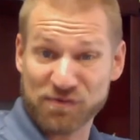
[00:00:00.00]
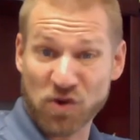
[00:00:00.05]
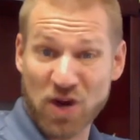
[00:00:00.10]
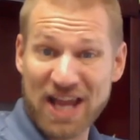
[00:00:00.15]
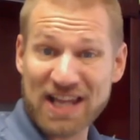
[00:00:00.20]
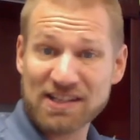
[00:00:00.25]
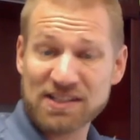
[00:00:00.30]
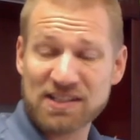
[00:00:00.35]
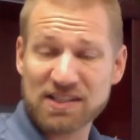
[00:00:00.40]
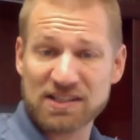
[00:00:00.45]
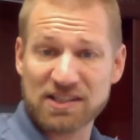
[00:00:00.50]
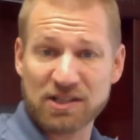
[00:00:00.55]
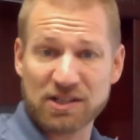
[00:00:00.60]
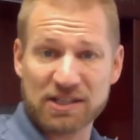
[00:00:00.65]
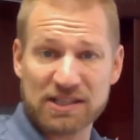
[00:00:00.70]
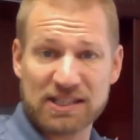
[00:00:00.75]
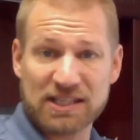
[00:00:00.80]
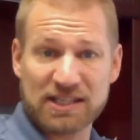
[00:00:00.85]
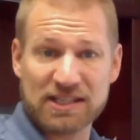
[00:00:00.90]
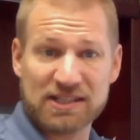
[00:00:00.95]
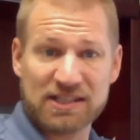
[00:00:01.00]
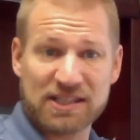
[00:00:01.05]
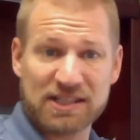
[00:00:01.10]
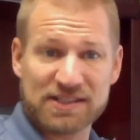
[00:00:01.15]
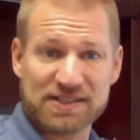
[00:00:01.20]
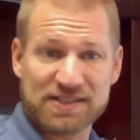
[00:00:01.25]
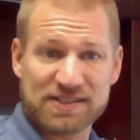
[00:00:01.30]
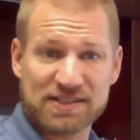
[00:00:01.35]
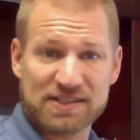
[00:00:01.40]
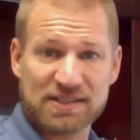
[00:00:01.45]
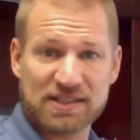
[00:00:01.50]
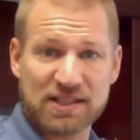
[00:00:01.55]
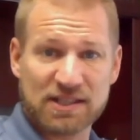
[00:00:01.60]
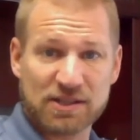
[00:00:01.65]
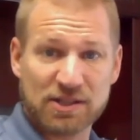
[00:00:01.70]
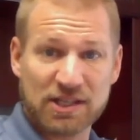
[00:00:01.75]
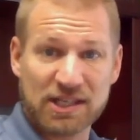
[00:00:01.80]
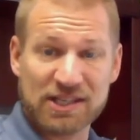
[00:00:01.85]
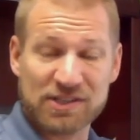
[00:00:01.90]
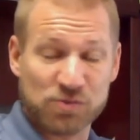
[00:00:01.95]
friend,
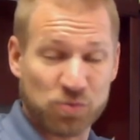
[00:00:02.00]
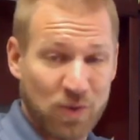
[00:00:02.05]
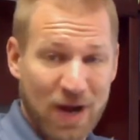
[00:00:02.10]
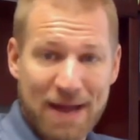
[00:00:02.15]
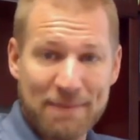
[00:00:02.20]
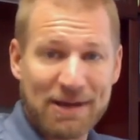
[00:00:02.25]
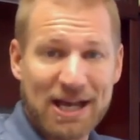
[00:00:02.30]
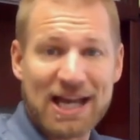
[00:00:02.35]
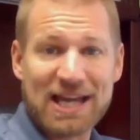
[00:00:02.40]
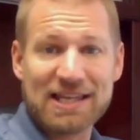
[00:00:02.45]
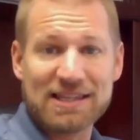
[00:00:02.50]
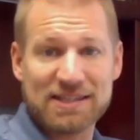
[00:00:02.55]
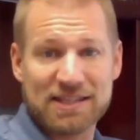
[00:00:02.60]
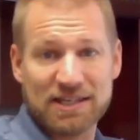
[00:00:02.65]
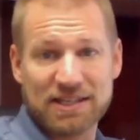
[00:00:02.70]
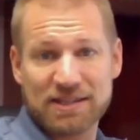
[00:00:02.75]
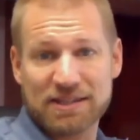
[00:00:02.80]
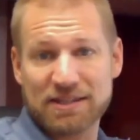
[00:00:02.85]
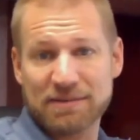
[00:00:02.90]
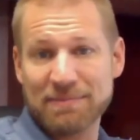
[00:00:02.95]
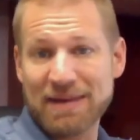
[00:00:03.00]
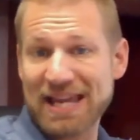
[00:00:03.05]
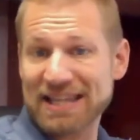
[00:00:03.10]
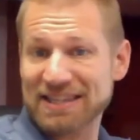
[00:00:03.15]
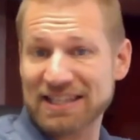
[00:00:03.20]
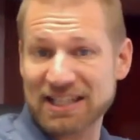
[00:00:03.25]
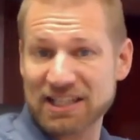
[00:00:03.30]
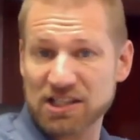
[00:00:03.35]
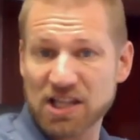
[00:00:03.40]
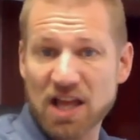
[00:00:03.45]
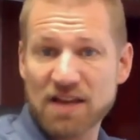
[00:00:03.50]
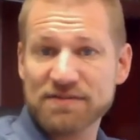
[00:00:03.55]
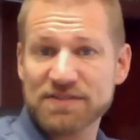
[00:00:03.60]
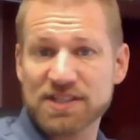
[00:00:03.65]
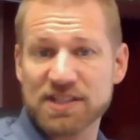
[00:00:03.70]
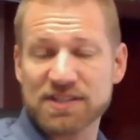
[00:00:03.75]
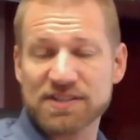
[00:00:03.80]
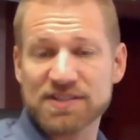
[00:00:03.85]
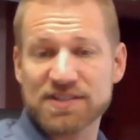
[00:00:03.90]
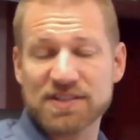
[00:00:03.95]
his rabbi, the man that he loves,
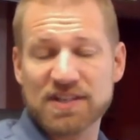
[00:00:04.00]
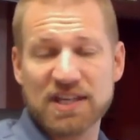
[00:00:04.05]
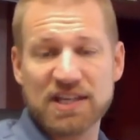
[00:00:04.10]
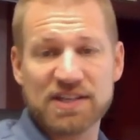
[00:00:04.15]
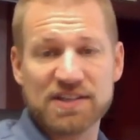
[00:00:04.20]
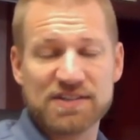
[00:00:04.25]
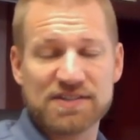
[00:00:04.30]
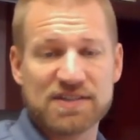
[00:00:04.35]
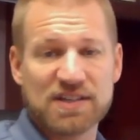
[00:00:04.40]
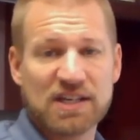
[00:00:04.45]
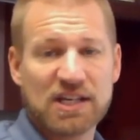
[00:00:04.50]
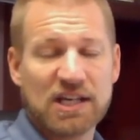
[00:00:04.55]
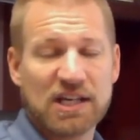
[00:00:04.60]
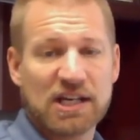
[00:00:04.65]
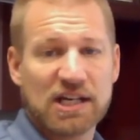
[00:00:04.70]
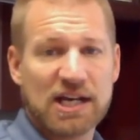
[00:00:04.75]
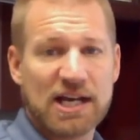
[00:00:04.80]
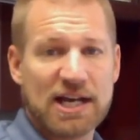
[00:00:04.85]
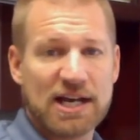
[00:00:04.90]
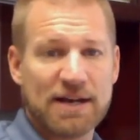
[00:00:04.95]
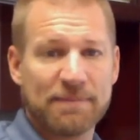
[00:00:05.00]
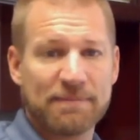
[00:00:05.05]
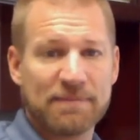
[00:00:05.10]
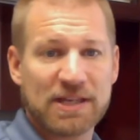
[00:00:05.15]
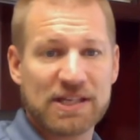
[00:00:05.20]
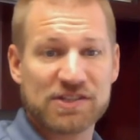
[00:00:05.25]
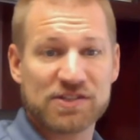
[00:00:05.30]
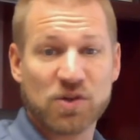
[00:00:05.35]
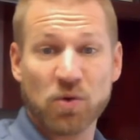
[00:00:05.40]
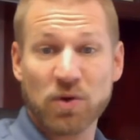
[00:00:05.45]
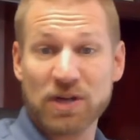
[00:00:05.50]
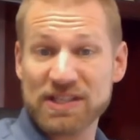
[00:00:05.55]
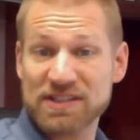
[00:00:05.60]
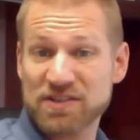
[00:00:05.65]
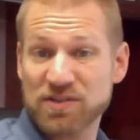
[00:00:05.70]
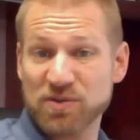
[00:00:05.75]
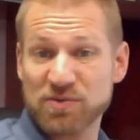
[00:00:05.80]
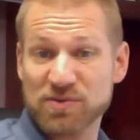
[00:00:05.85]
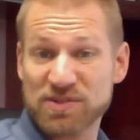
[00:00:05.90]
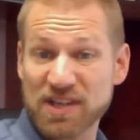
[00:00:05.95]
is going
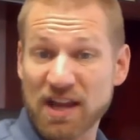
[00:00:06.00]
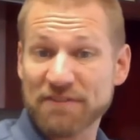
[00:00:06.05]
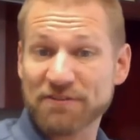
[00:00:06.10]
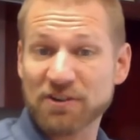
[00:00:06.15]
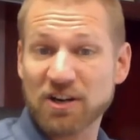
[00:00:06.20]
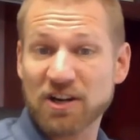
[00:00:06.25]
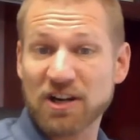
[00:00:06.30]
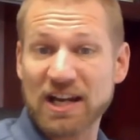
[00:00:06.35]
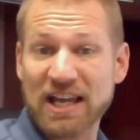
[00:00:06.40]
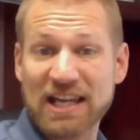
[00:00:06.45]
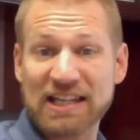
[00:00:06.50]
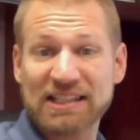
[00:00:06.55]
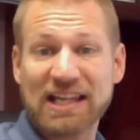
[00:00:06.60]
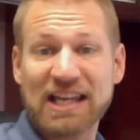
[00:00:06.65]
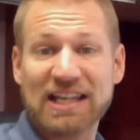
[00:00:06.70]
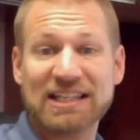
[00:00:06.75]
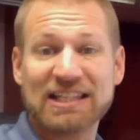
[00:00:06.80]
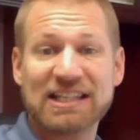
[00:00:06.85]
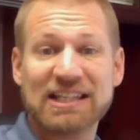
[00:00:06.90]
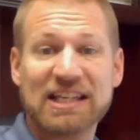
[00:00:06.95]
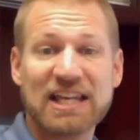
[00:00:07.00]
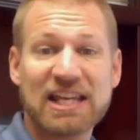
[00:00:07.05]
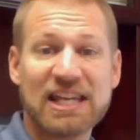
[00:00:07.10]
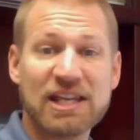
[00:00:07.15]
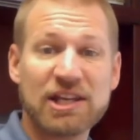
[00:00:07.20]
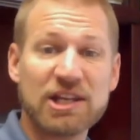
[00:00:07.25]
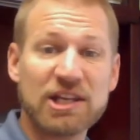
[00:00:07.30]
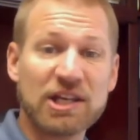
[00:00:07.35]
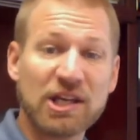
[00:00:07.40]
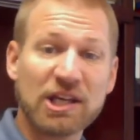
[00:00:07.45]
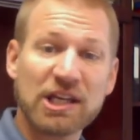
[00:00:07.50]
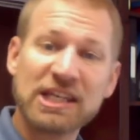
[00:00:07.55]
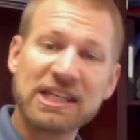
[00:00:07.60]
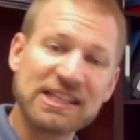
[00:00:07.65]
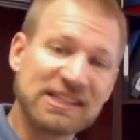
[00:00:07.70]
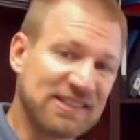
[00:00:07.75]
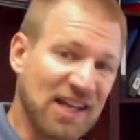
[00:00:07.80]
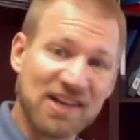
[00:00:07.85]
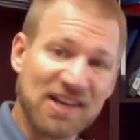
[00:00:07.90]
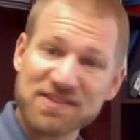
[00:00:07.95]
to suffer, and he
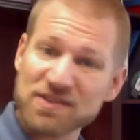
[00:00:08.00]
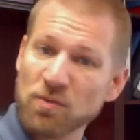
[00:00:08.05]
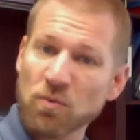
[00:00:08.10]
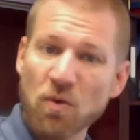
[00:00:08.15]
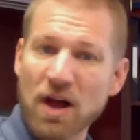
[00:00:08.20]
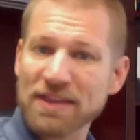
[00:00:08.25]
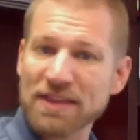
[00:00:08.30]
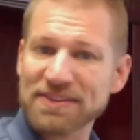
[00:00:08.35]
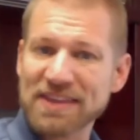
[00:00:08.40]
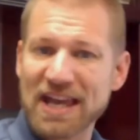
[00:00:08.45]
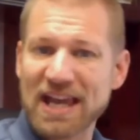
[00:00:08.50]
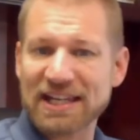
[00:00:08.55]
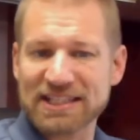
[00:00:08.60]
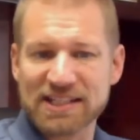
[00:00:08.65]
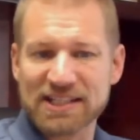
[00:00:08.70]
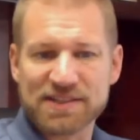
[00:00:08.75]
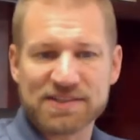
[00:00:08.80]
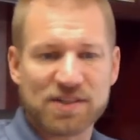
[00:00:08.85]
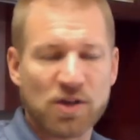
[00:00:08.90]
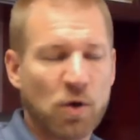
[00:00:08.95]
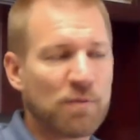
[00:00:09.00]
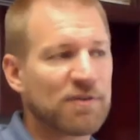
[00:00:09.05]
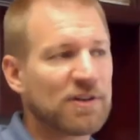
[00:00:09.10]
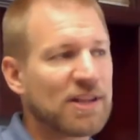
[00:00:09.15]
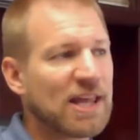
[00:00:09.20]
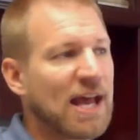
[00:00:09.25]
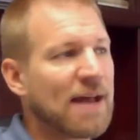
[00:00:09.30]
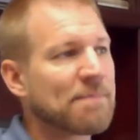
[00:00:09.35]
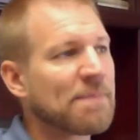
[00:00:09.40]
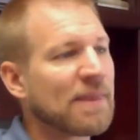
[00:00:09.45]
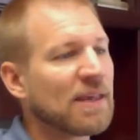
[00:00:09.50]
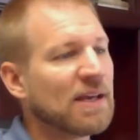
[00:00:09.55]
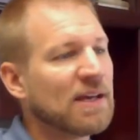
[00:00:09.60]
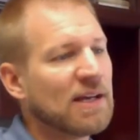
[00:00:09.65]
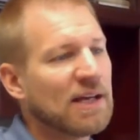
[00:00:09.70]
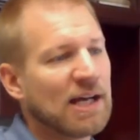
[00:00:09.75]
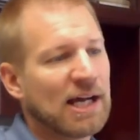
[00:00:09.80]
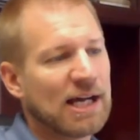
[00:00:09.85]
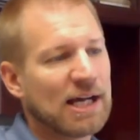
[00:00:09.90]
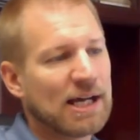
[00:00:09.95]
doesn't want that, he doesn't hope for that?
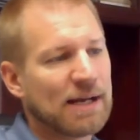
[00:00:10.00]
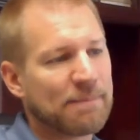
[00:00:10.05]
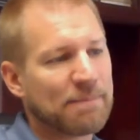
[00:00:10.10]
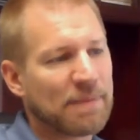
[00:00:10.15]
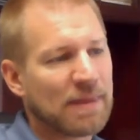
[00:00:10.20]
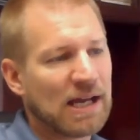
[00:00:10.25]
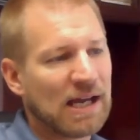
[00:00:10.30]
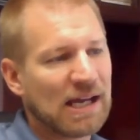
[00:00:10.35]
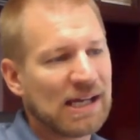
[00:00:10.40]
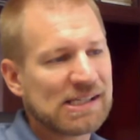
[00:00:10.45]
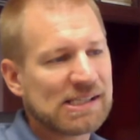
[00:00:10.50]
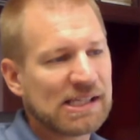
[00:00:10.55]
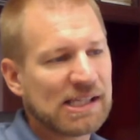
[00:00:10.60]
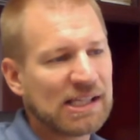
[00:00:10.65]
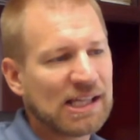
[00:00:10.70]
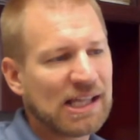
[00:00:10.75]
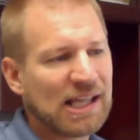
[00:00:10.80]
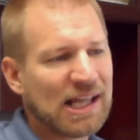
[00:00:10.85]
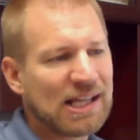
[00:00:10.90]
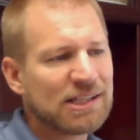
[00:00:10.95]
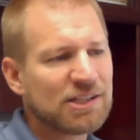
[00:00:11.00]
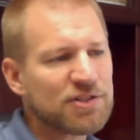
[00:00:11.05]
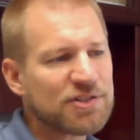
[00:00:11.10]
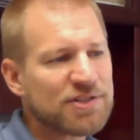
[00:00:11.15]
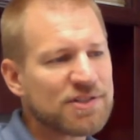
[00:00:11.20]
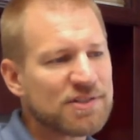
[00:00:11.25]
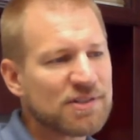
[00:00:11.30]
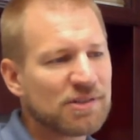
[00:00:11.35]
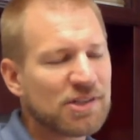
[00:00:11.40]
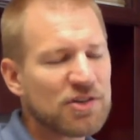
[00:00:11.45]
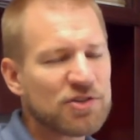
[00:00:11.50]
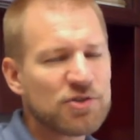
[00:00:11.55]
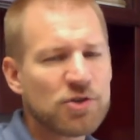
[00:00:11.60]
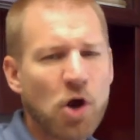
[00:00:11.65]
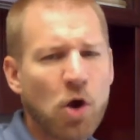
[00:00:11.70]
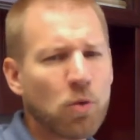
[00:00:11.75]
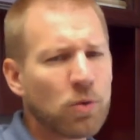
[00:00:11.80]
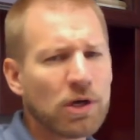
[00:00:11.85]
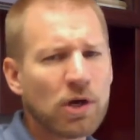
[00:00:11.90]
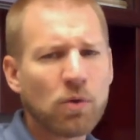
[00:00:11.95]
And there's
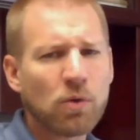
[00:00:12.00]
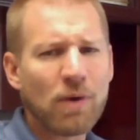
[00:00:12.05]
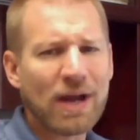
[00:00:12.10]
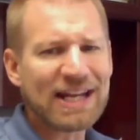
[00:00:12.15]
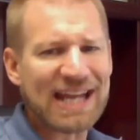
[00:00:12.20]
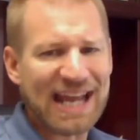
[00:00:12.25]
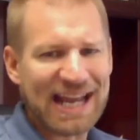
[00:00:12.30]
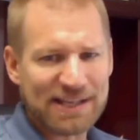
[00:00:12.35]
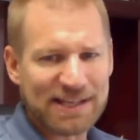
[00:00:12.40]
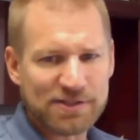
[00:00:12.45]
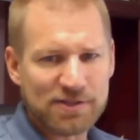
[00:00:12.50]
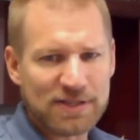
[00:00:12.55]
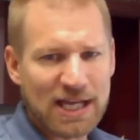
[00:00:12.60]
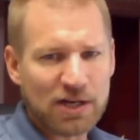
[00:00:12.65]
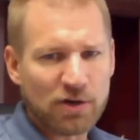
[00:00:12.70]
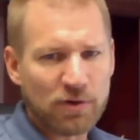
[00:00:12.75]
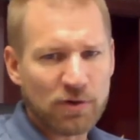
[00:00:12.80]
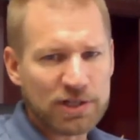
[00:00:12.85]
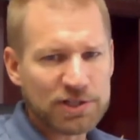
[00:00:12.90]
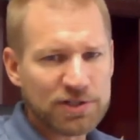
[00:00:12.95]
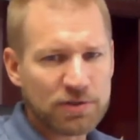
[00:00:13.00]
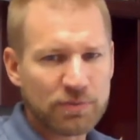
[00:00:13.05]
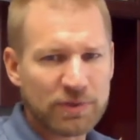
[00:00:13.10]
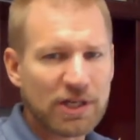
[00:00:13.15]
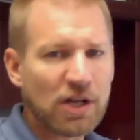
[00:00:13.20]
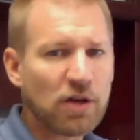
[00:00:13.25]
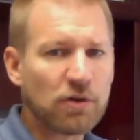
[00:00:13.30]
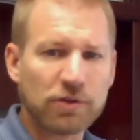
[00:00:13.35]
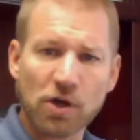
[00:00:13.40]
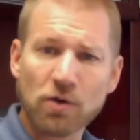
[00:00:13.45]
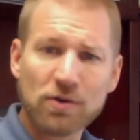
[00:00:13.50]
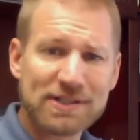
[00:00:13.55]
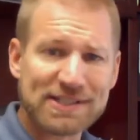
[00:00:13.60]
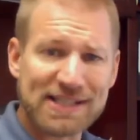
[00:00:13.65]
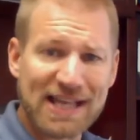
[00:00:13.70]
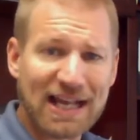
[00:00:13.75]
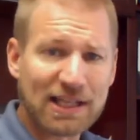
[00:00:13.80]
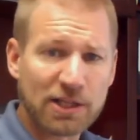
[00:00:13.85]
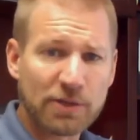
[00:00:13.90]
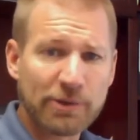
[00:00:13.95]
no real way to answer that question. We don't know
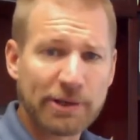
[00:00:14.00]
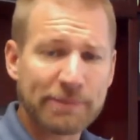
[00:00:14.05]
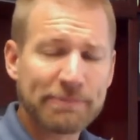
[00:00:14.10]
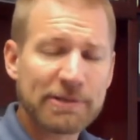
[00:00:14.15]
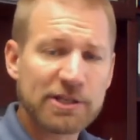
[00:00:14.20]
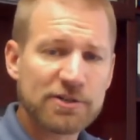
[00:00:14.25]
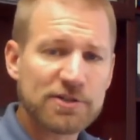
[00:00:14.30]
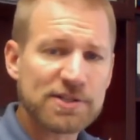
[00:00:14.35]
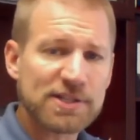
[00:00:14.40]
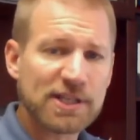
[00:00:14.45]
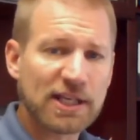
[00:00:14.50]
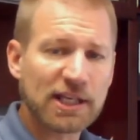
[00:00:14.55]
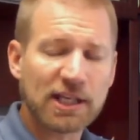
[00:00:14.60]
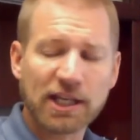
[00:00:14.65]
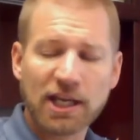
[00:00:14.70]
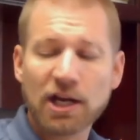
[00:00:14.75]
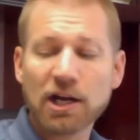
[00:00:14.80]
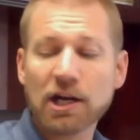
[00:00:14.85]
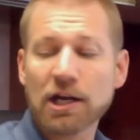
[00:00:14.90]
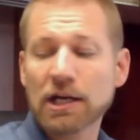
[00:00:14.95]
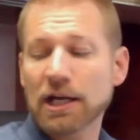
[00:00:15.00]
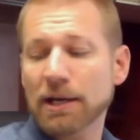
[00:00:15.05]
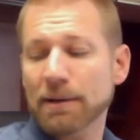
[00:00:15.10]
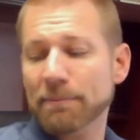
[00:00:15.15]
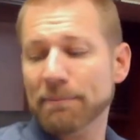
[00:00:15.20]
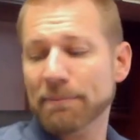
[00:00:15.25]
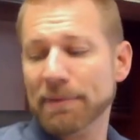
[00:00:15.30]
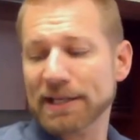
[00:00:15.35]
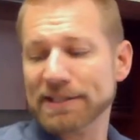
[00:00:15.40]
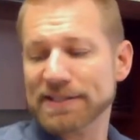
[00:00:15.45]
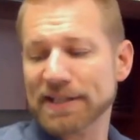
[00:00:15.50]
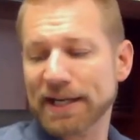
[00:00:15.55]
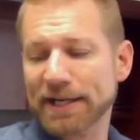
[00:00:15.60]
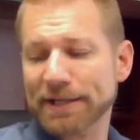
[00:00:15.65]
exactly what Peter's thinking here, but